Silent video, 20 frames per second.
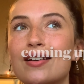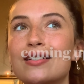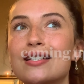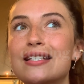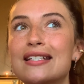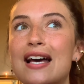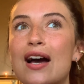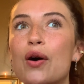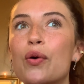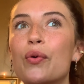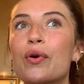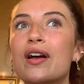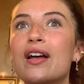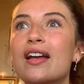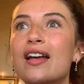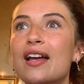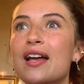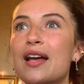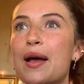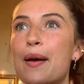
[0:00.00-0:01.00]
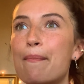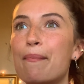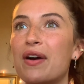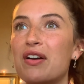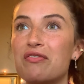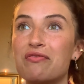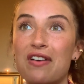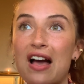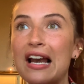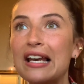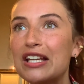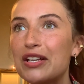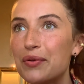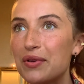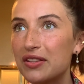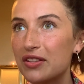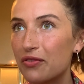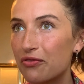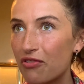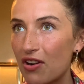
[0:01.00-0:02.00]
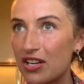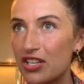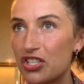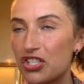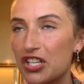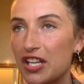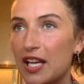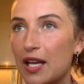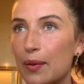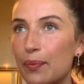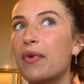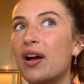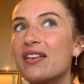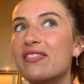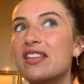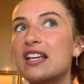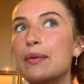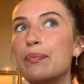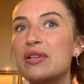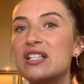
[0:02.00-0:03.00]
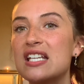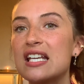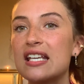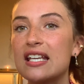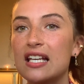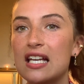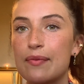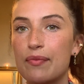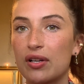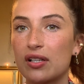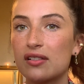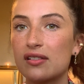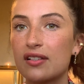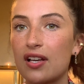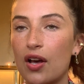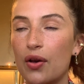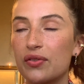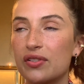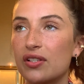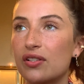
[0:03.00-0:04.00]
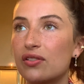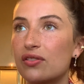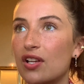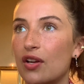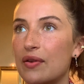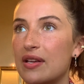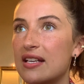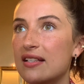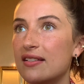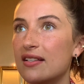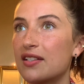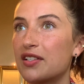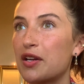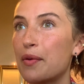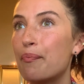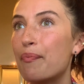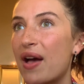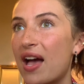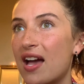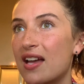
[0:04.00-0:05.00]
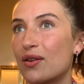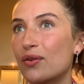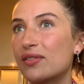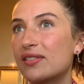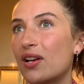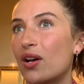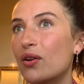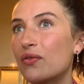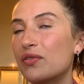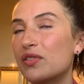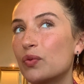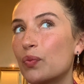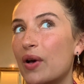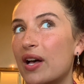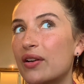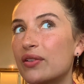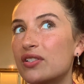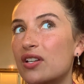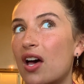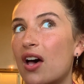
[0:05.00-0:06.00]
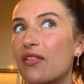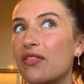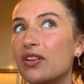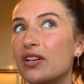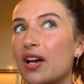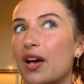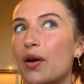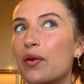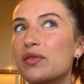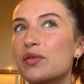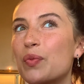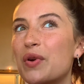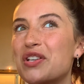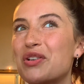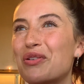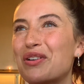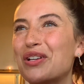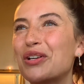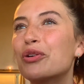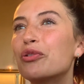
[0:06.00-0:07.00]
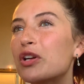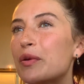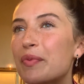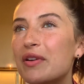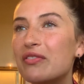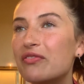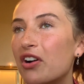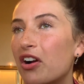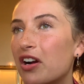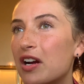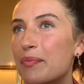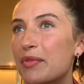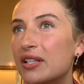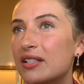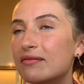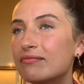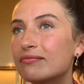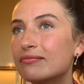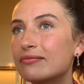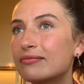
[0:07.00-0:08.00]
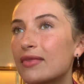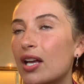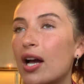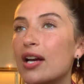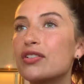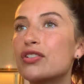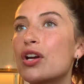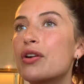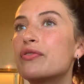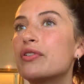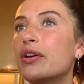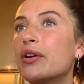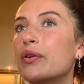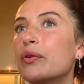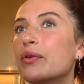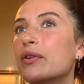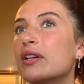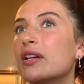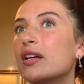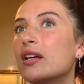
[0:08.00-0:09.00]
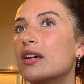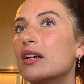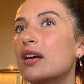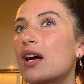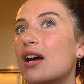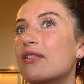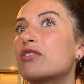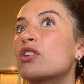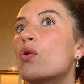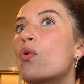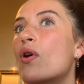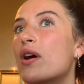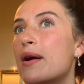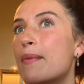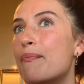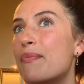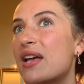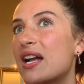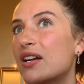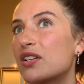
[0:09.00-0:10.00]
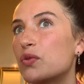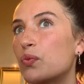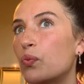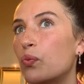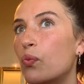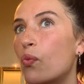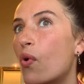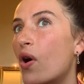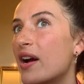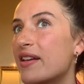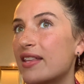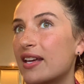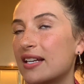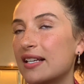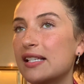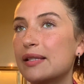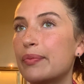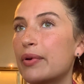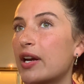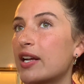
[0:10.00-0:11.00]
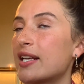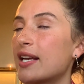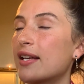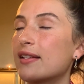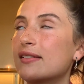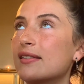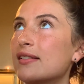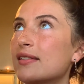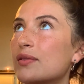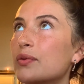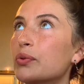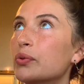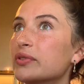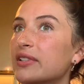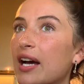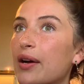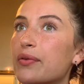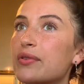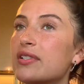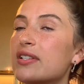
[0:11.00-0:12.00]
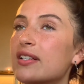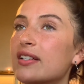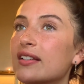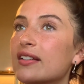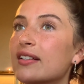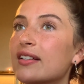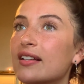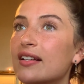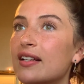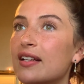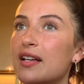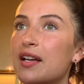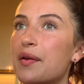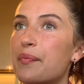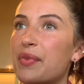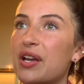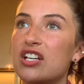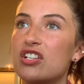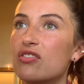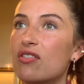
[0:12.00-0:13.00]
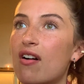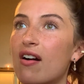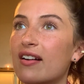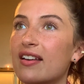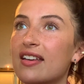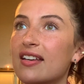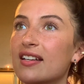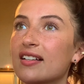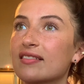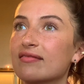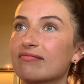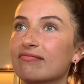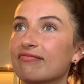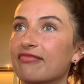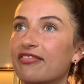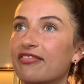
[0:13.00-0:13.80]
to doubt my value in the friendship. I think particularly amongst girls, it's so easy to compare yourself as well to other girls when you're in a group environment. I don't know, I haven't quite unpicked why that is, but I guess it's all down to patriarchy and